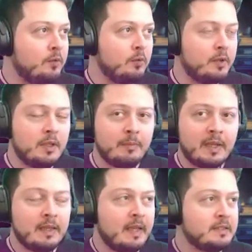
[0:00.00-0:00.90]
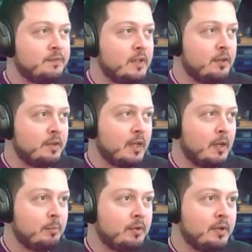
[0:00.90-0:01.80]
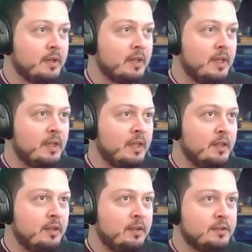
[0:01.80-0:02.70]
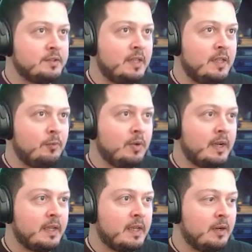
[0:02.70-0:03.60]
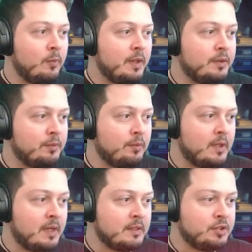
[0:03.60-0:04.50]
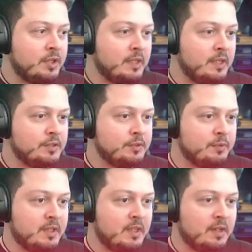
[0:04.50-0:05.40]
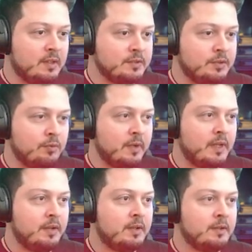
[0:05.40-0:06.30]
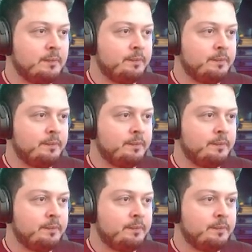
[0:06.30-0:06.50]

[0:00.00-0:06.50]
you look at my last video that I uploaded, you'll see where I kind of went through a lot of the changes with Diddy Kong's new render.